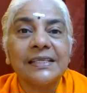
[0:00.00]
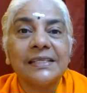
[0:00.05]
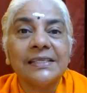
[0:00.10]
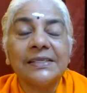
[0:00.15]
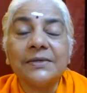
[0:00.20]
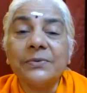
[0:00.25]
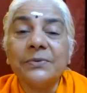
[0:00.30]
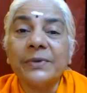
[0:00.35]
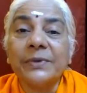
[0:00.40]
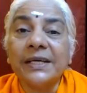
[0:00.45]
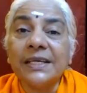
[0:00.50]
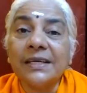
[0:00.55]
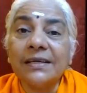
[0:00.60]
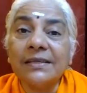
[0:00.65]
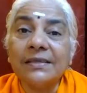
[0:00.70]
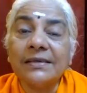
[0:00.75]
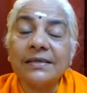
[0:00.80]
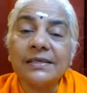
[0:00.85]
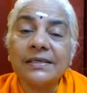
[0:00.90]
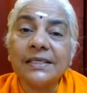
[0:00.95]
So why
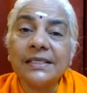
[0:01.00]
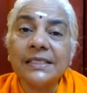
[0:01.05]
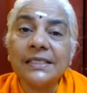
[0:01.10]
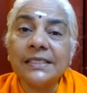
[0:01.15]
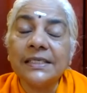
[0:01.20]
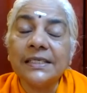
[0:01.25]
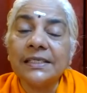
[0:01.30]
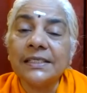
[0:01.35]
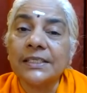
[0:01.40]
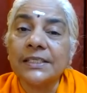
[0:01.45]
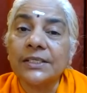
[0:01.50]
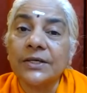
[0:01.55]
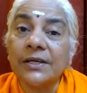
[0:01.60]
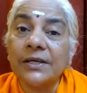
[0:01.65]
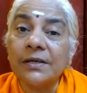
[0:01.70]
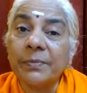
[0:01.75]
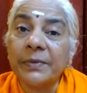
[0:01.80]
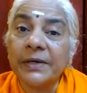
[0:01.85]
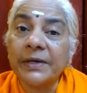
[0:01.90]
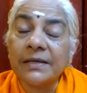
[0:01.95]
are the renunciates
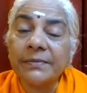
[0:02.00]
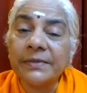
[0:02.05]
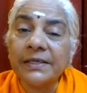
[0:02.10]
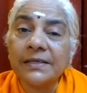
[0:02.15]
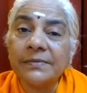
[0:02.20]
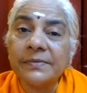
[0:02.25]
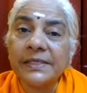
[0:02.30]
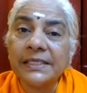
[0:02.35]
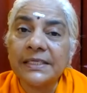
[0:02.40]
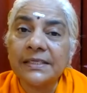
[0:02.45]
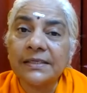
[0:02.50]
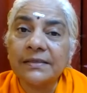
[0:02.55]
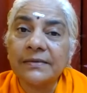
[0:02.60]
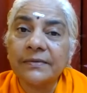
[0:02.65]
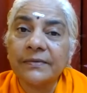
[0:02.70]
called Paramahamsa?